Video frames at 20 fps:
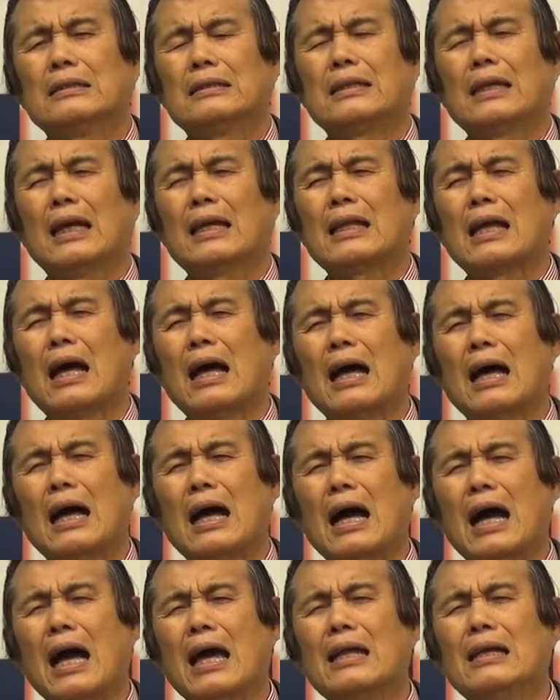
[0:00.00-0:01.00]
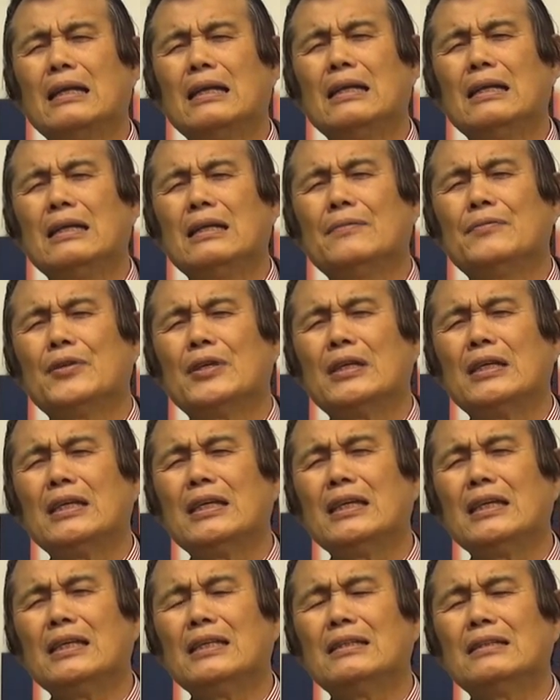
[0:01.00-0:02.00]
that I live
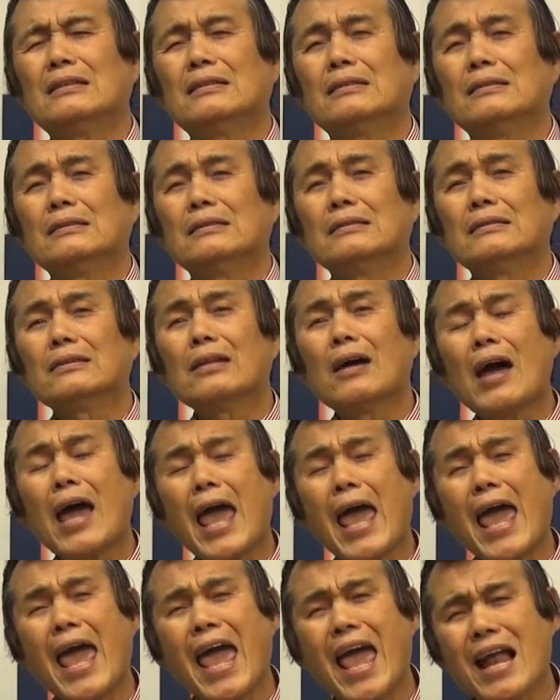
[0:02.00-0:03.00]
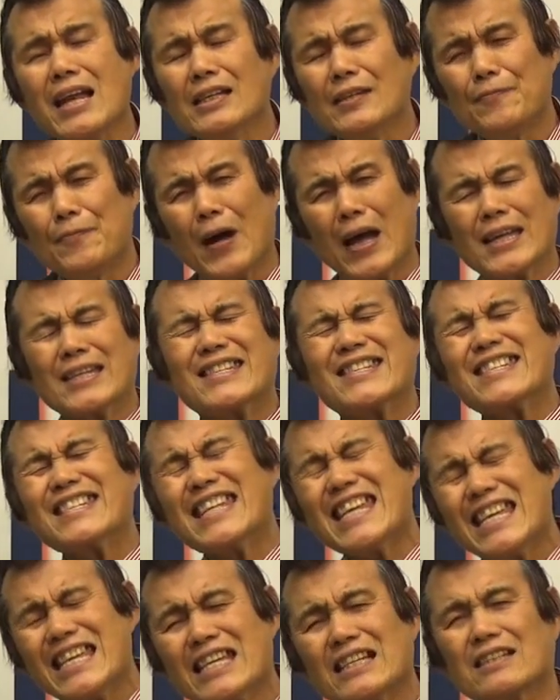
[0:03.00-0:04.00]
in the hell. If I
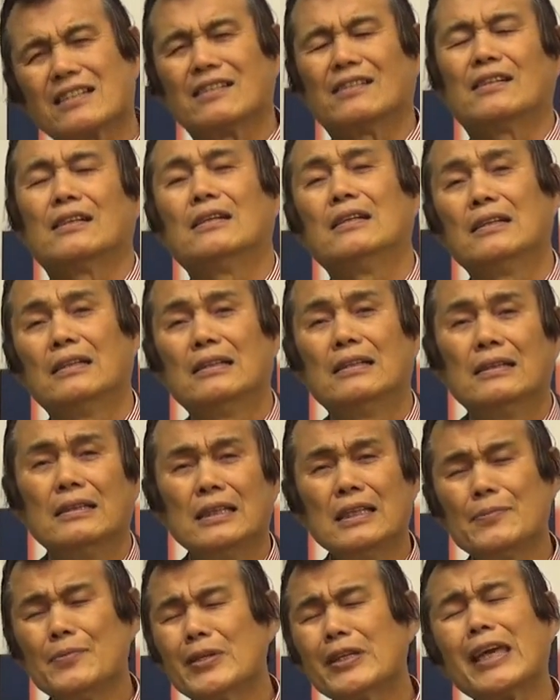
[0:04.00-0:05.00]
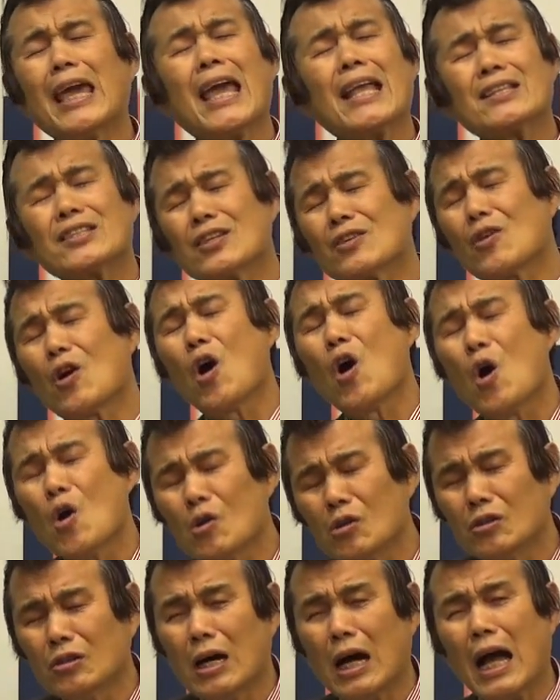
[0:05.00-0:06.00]
seek, even catch
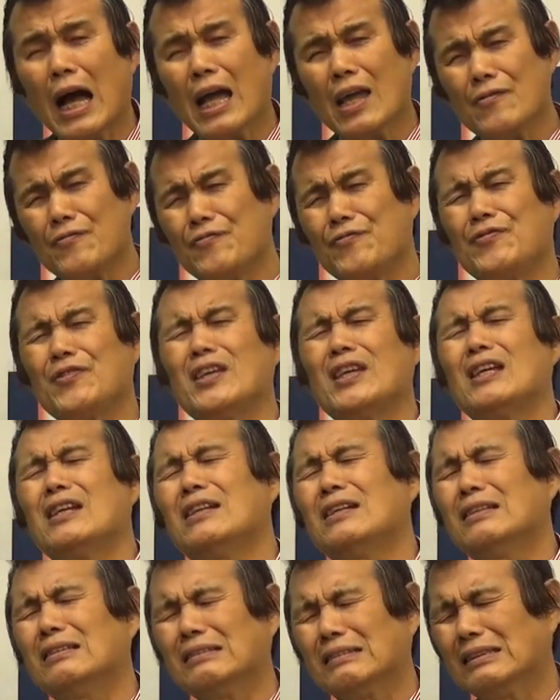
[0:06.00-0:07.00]
cold, I feel